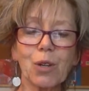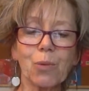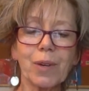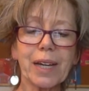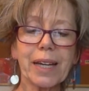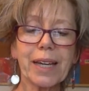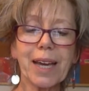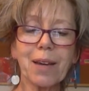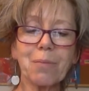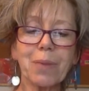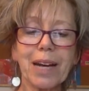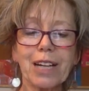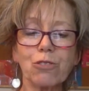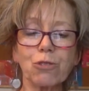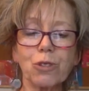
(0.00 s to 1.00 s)
When I came
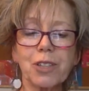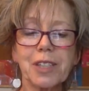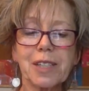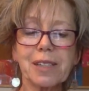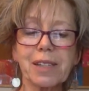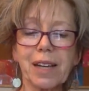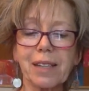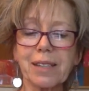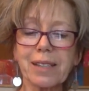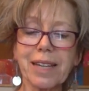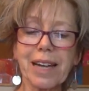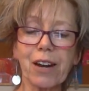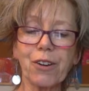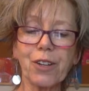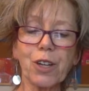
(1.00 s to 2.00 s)
back, Rory decided to
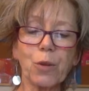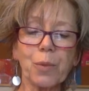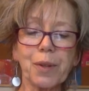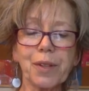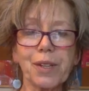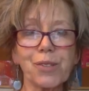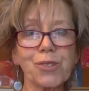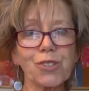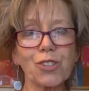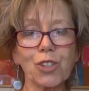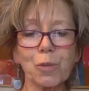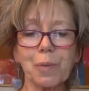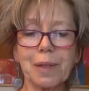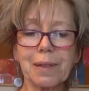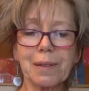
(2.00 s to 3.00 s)
carry on with his
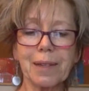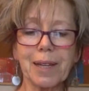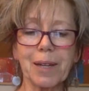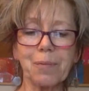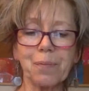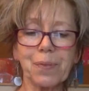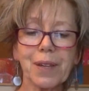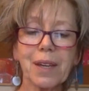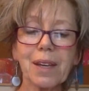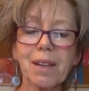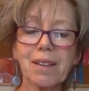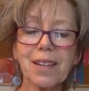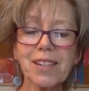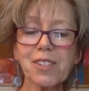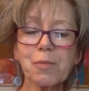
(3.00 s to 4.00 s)
stupid theme.
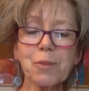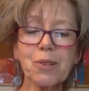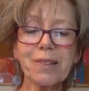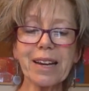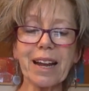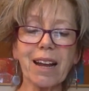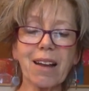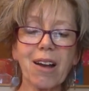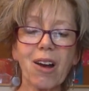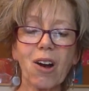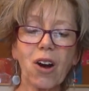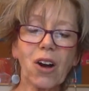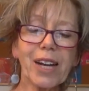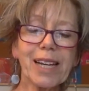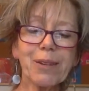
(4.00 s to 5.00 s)
"This morning,
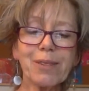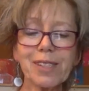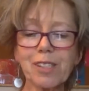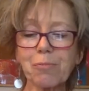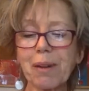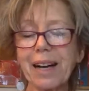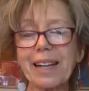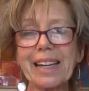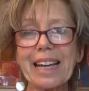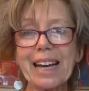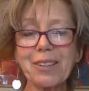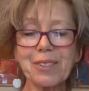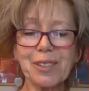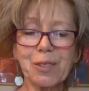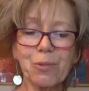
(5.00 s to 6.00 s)
Ollie was smiling
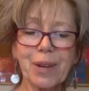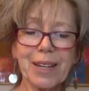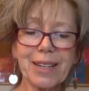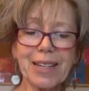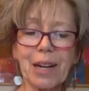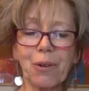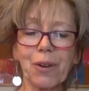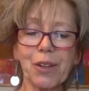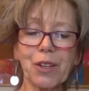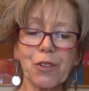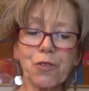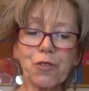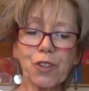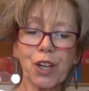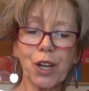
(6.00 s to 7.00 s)
out of the window at
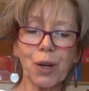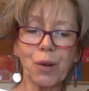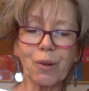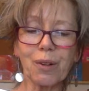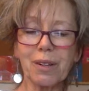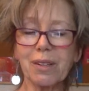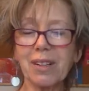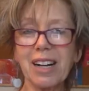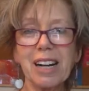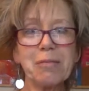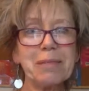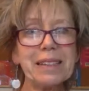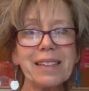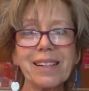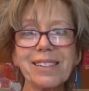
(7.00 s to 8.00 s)
the view. I
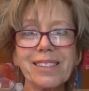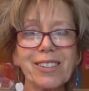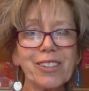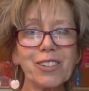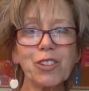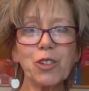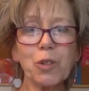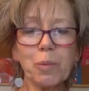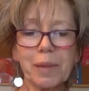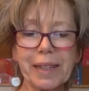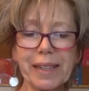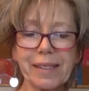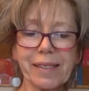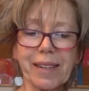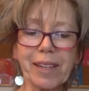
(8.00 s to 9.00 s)
mean, that's not
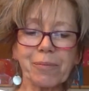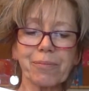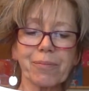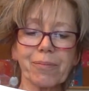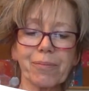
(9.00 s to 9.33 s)
normal, is it?"